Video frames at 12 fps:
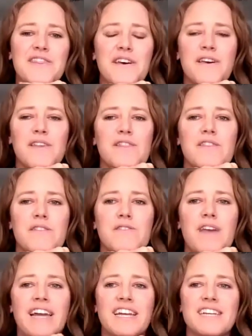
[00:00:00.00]
the
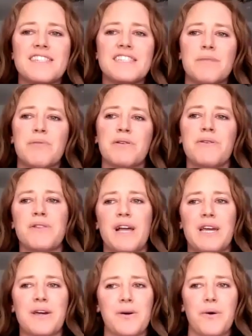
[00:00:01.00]
I guess the typical
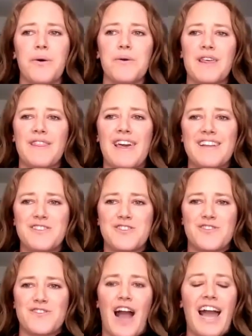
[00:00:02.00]
like goal that they
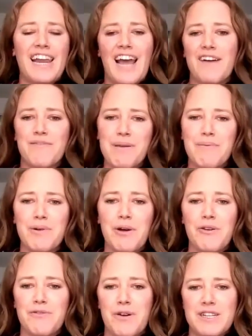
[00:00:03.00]
try to have people
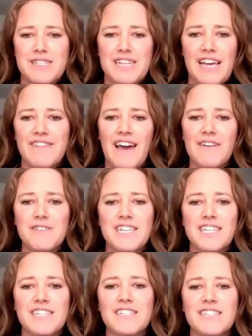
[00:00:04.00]
go for is ten
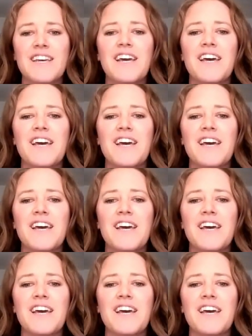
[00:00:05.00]
thousand.